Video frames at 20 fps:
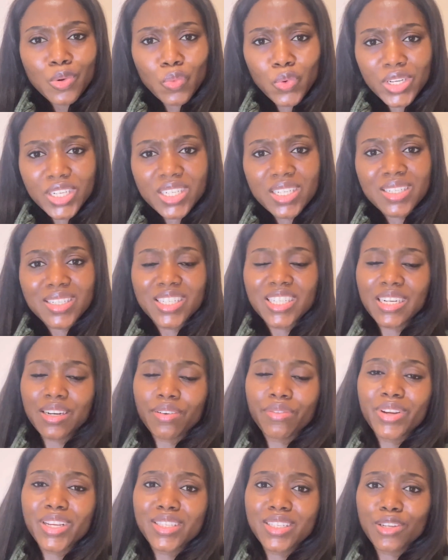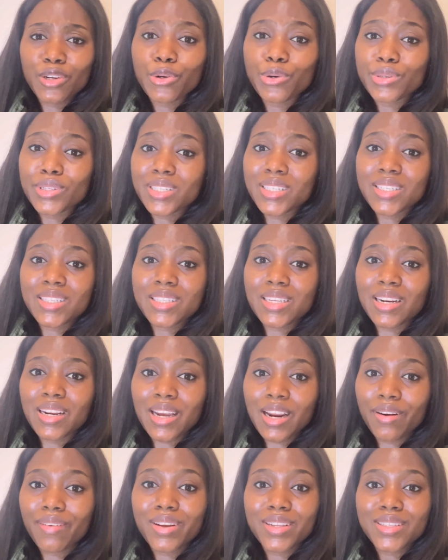which is generating
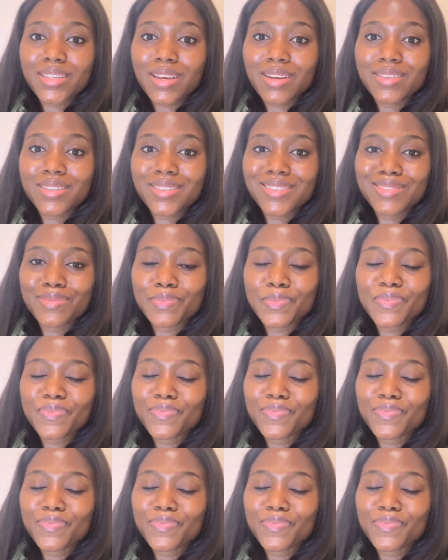consistent characters?